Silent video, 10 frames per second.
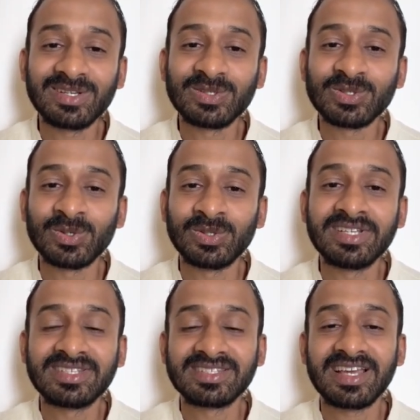So
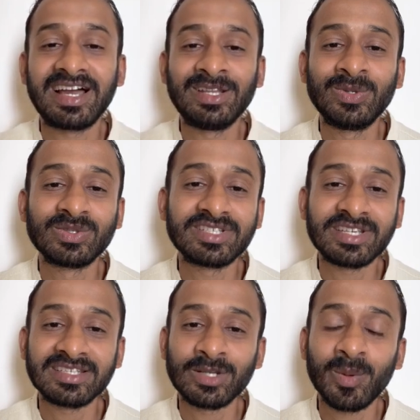I'll use this
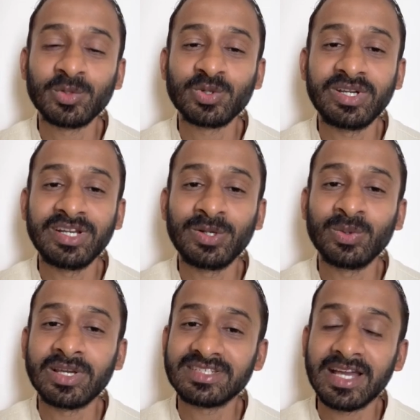as an opportunity to
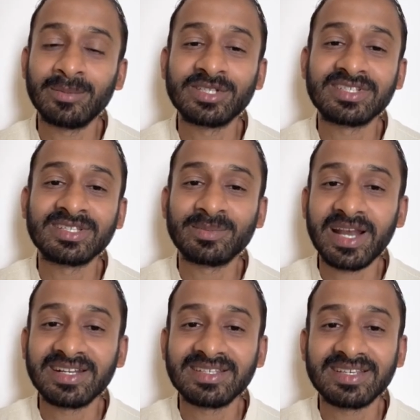establish this
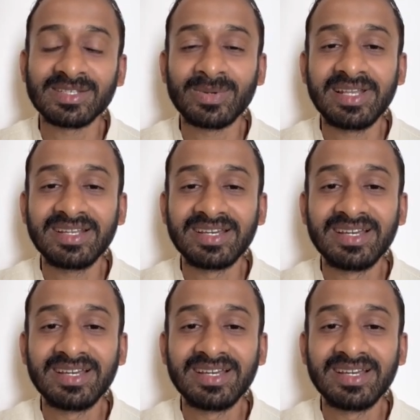practice as well.